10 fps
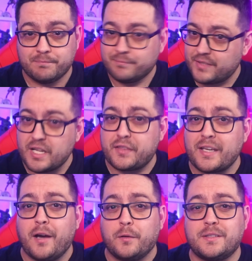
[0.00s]
Nothing
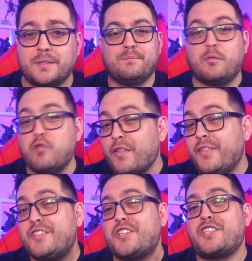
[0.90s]
else. Rather
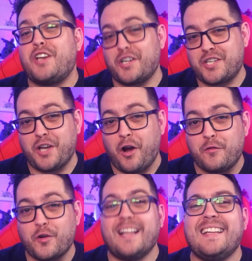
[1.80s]
than just gushing
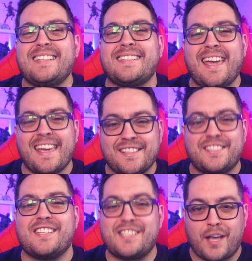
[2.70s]
over it, let's get into
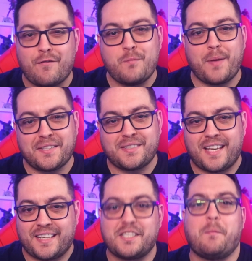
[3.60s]
the 7 best
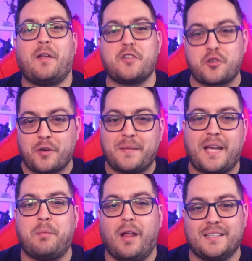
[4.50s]
things about the Stream Deck
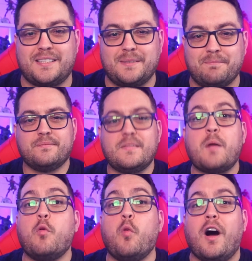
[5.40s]
Plus.
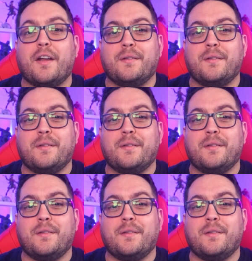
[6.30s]
Number 1.